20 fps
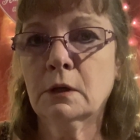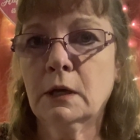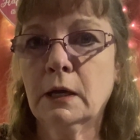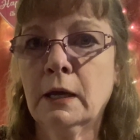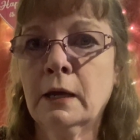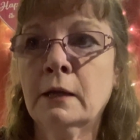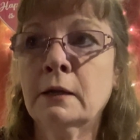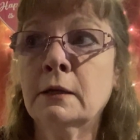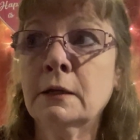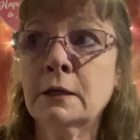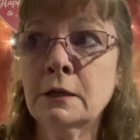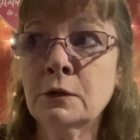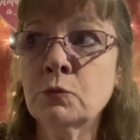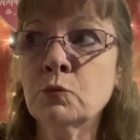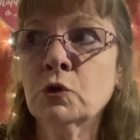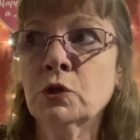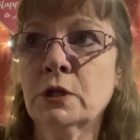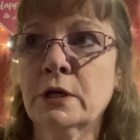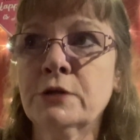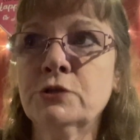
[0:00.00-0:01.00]
And in
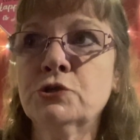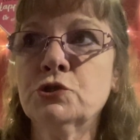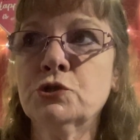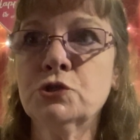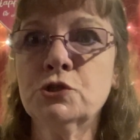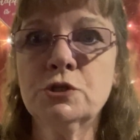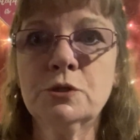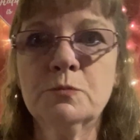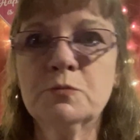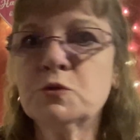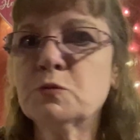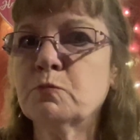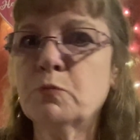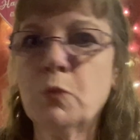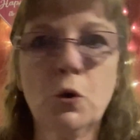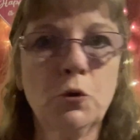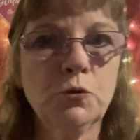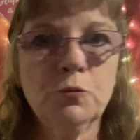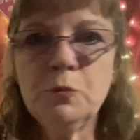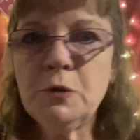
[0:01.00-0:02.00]
relationships,
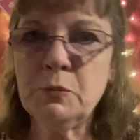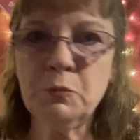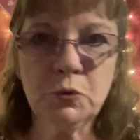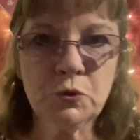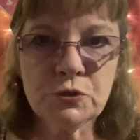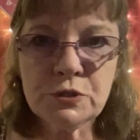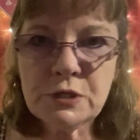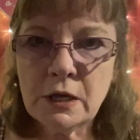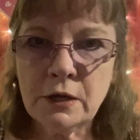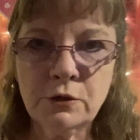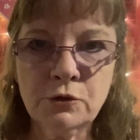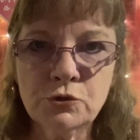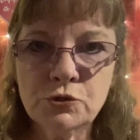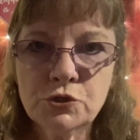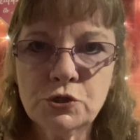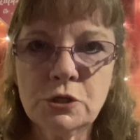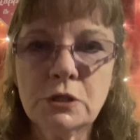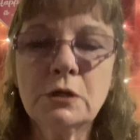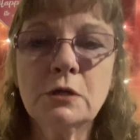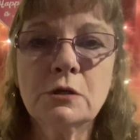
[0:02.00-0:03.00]
both people's
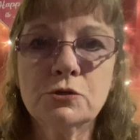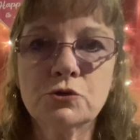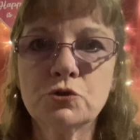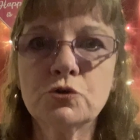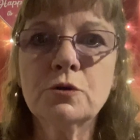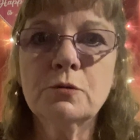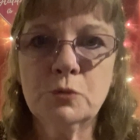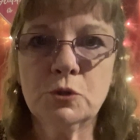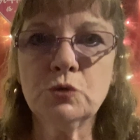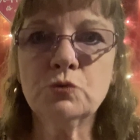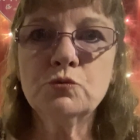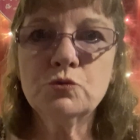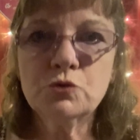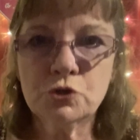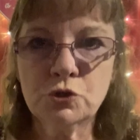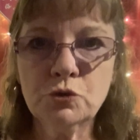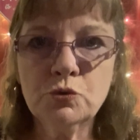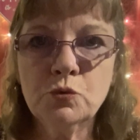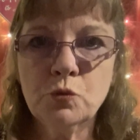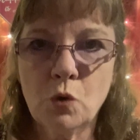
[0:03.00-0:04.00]
energy contribute
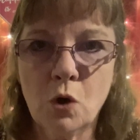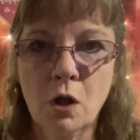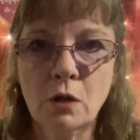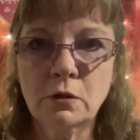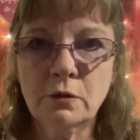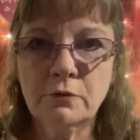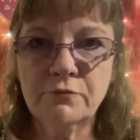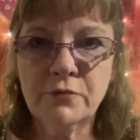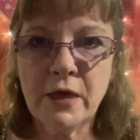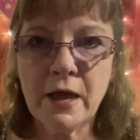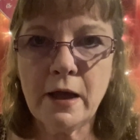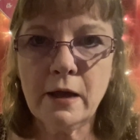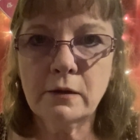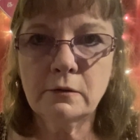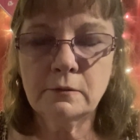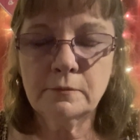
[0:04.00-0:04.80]
to all of that.